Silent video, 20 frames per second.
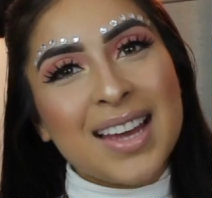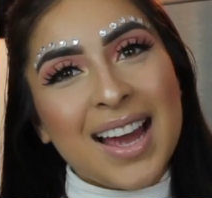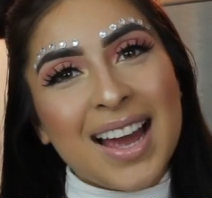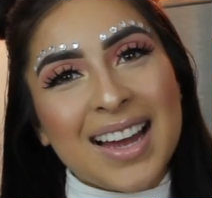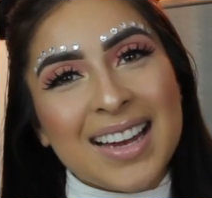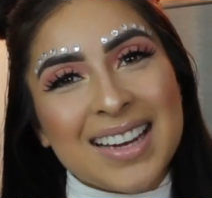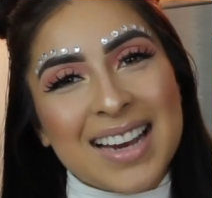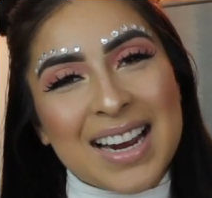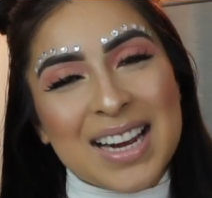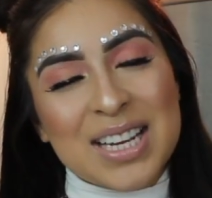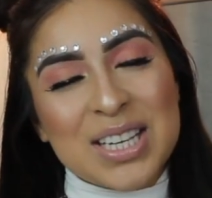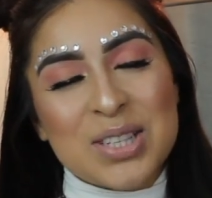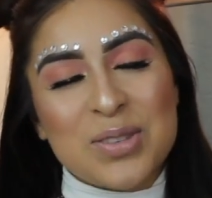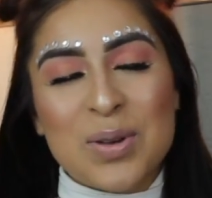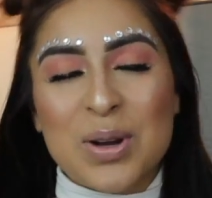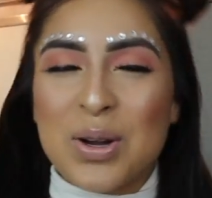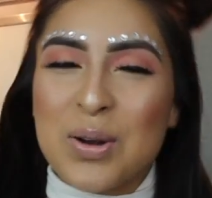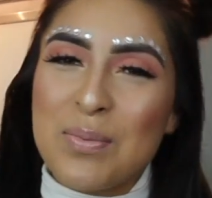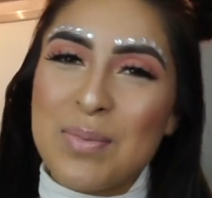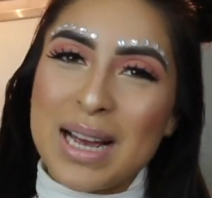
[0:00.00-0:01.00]
Hi guys,
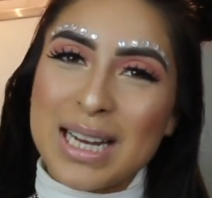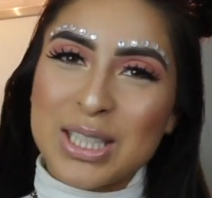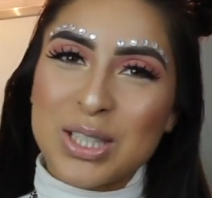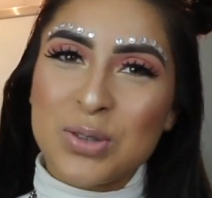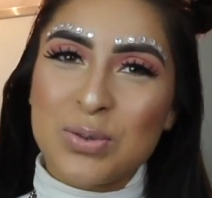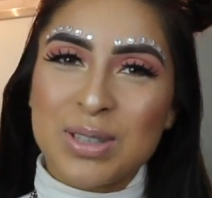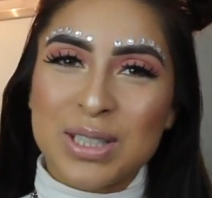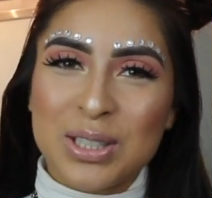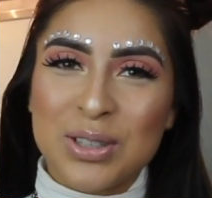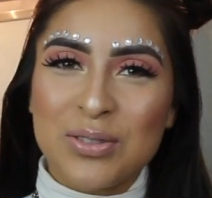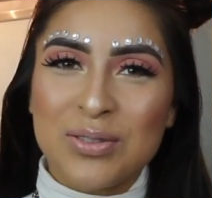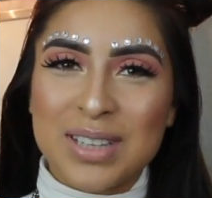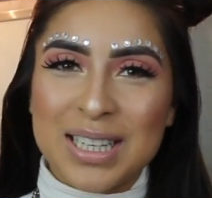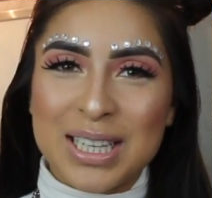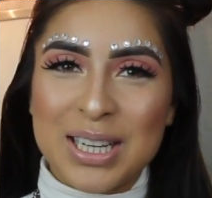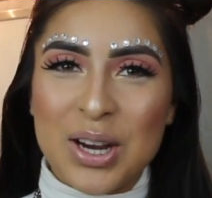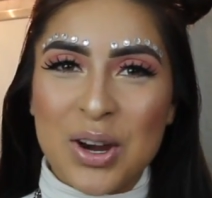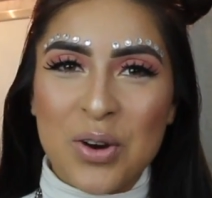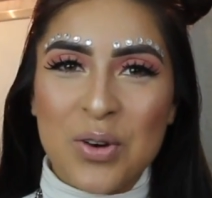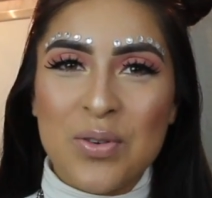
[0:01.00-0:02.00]
welcome back to a new
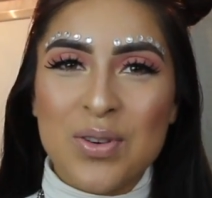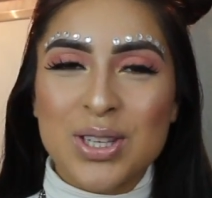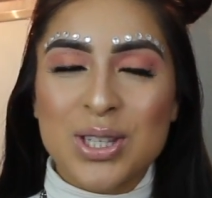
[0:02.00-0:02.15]
video.